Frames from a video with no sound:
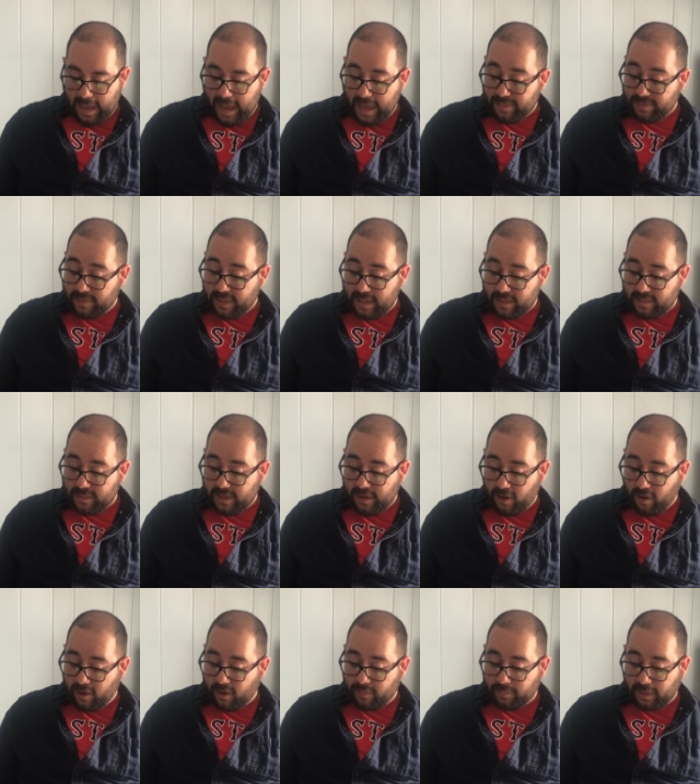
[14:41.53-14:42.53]
And then the
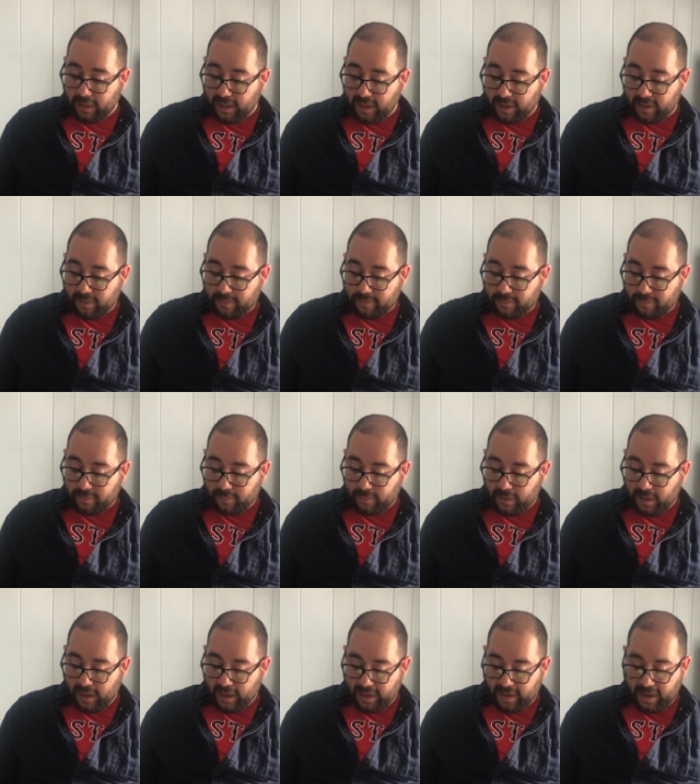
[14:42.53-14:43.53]
autumn came,
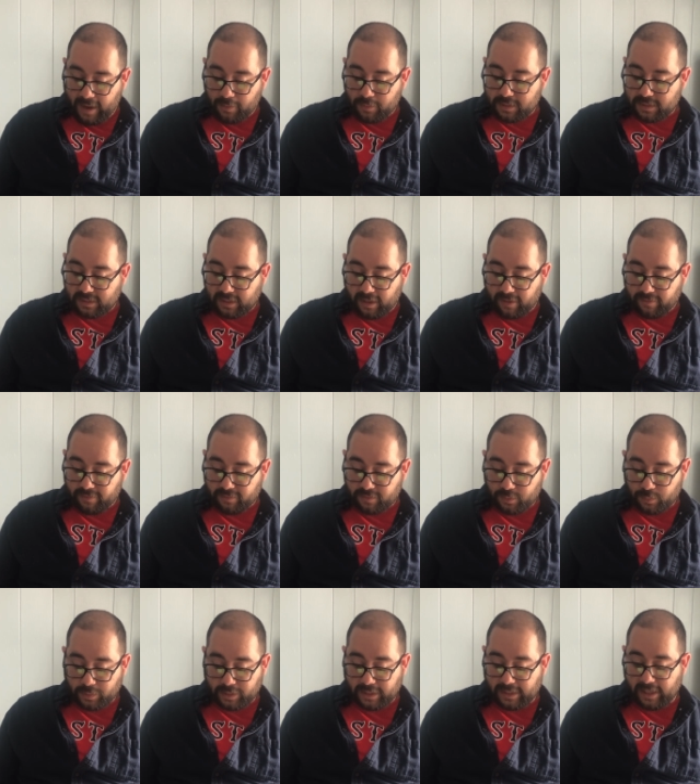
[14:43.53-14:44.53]
and I was left
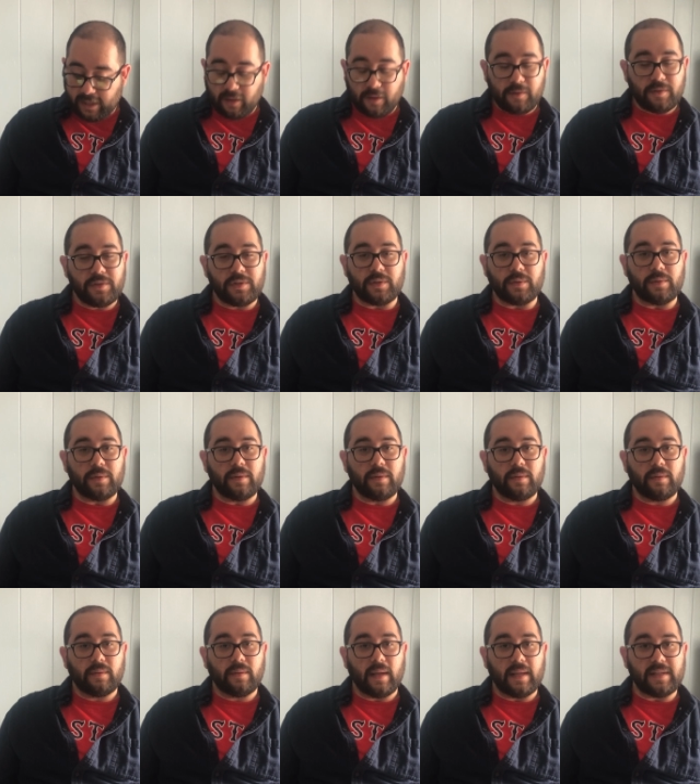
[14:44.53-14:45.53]
with a yellow suit
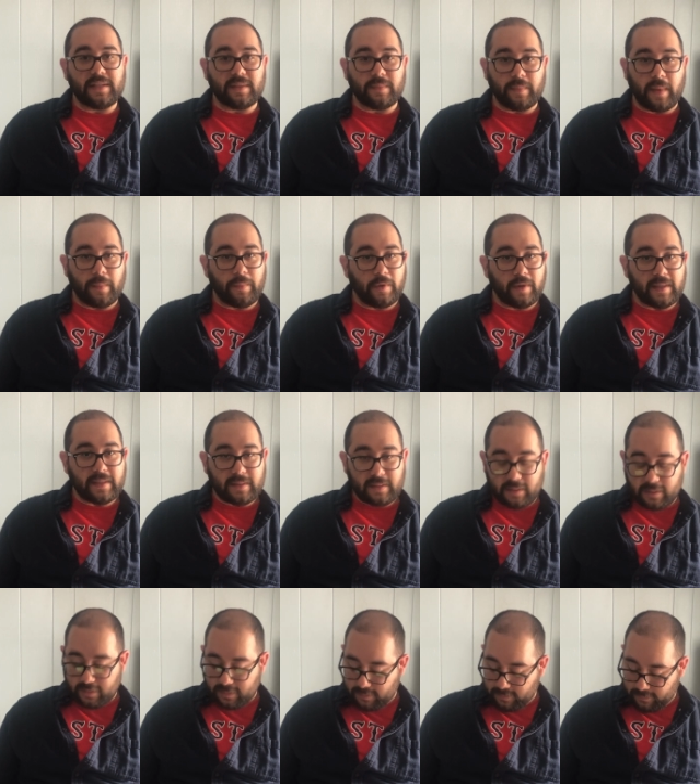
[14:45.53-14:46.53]
and some
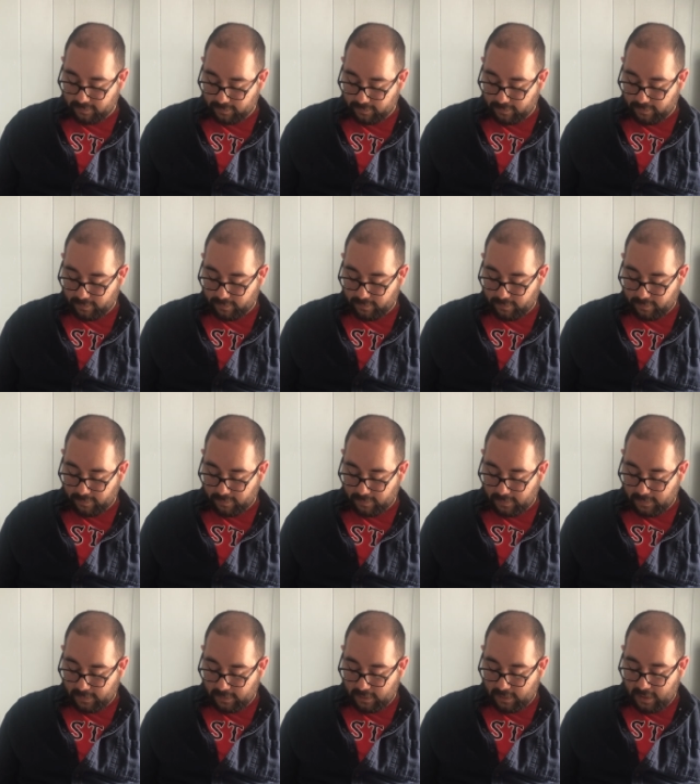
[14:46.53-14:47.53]
memories.
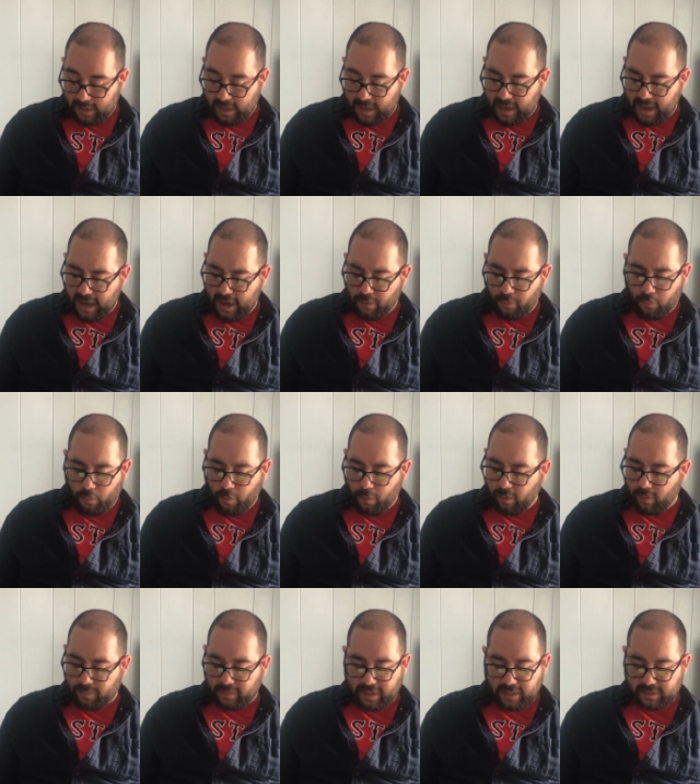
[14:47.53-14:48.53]
How
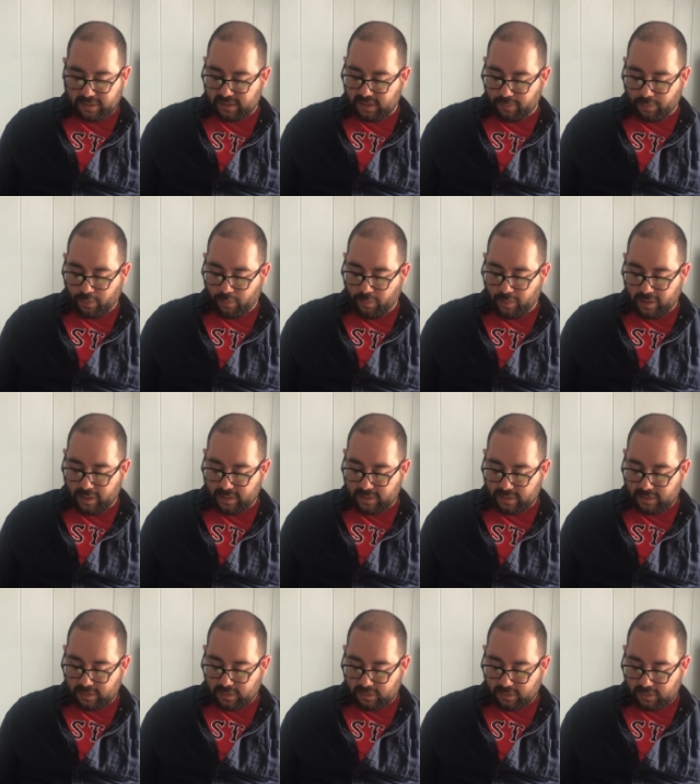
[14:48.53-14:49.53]
warm that summer
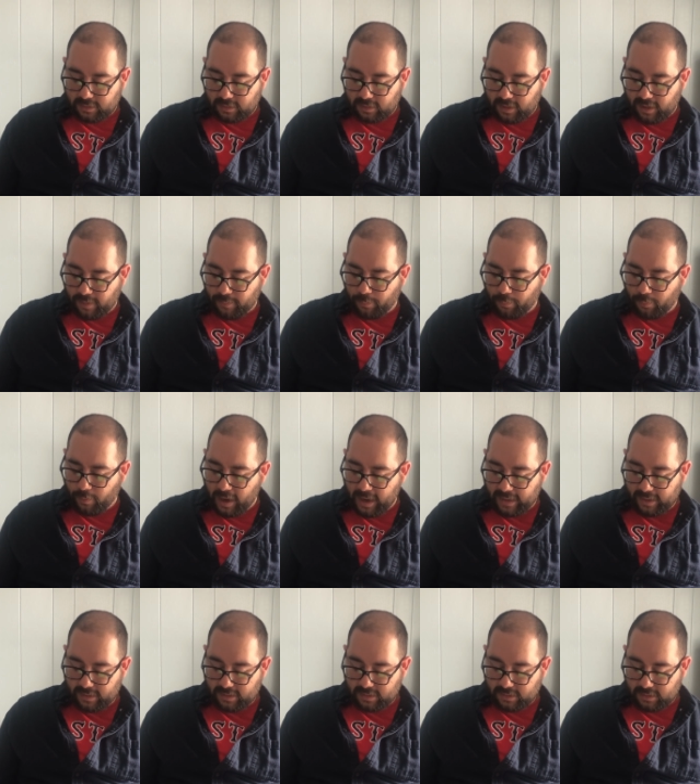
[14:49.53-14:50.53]
was, and
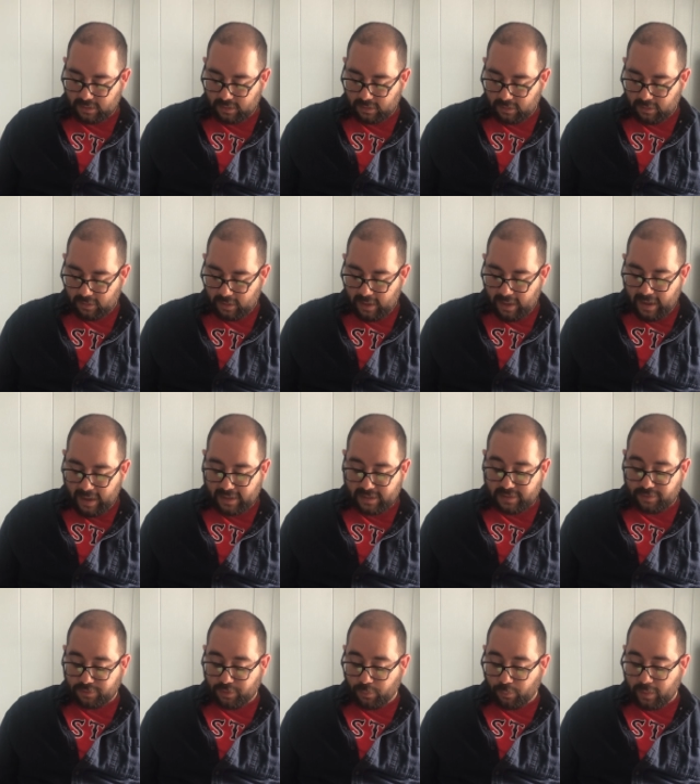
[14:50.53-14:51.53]
bright, as
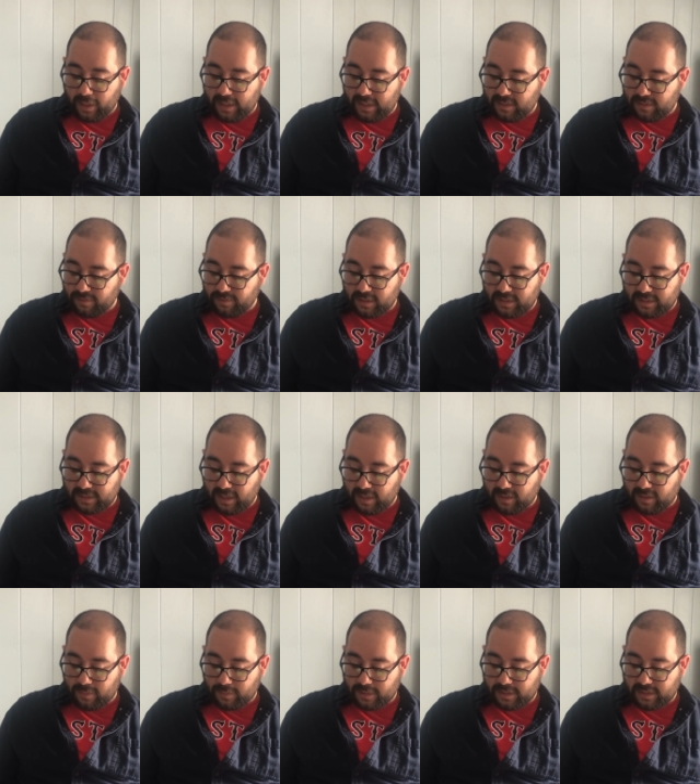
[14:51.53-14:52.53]
if the rays of the
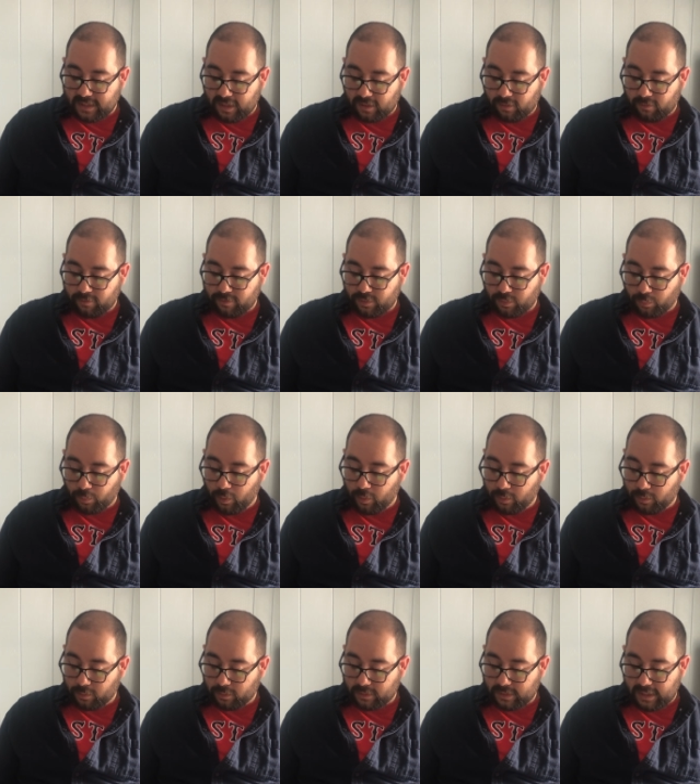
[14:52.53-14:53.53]
sun themselves
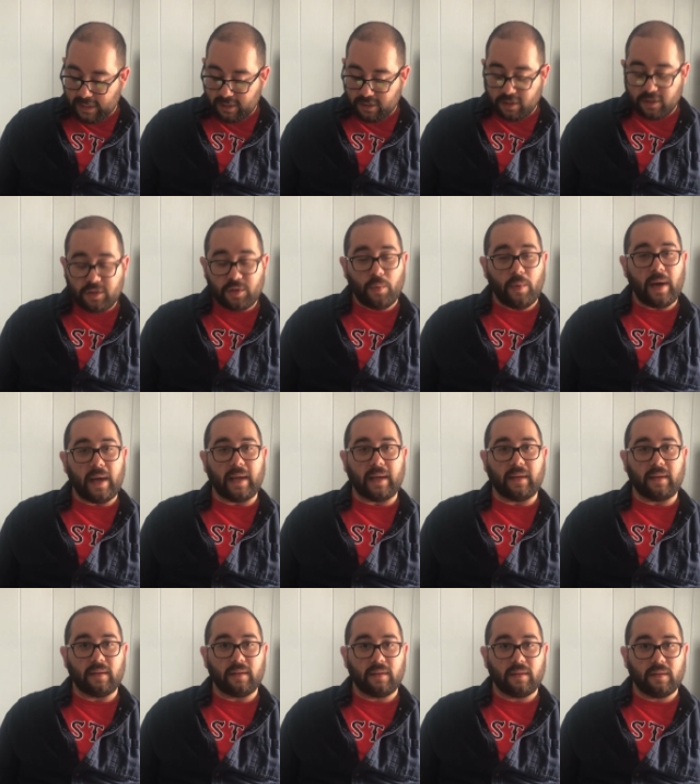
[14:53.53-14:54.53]
rolled,
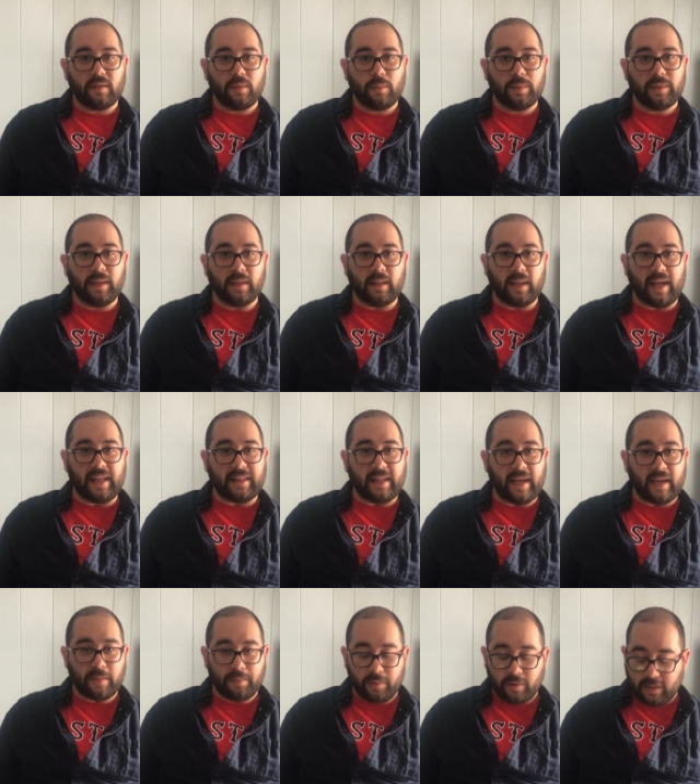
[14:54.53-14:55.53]
intertwined with the
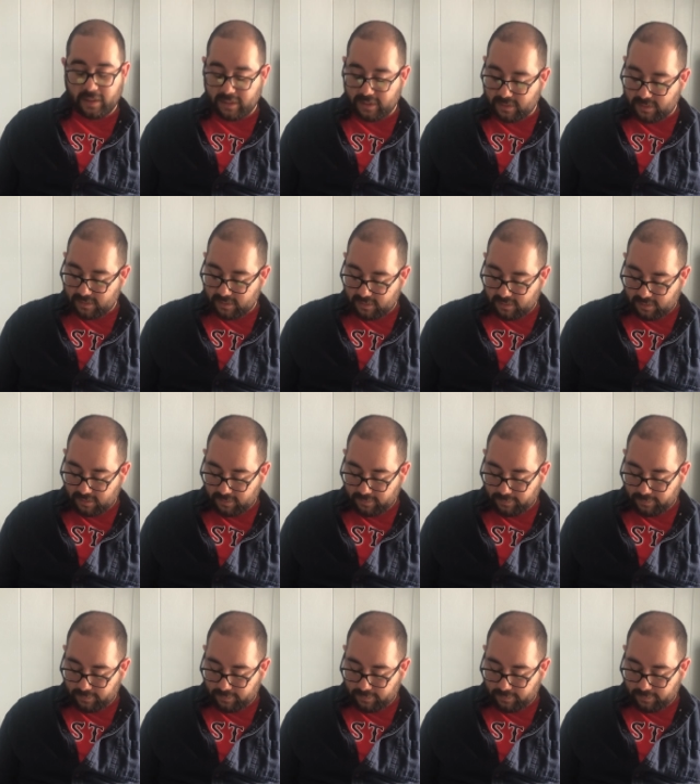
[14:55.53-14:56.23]
lilac breeze.